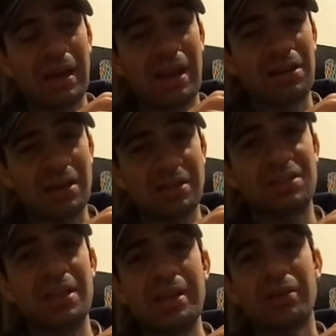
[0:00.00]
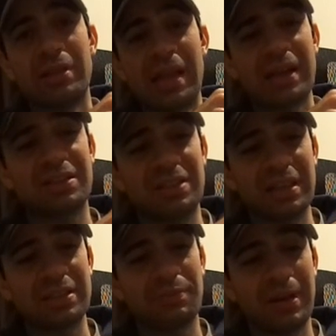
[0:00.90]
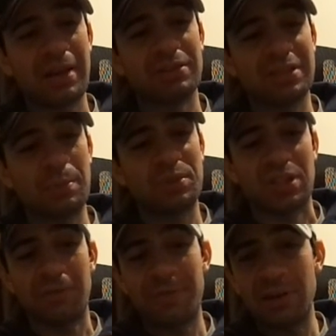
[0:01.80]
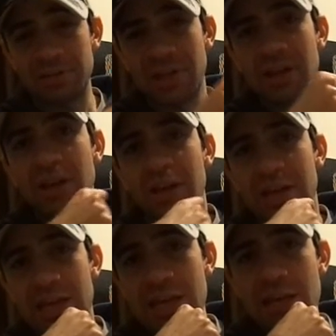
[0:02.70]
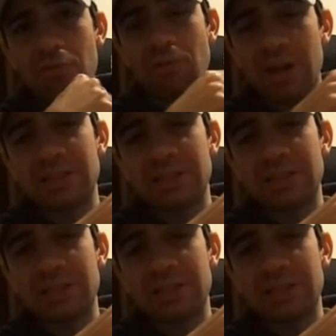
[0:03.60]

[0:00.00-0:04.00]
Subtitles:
an NXT or the Nexus when he was Skip Sheffield, he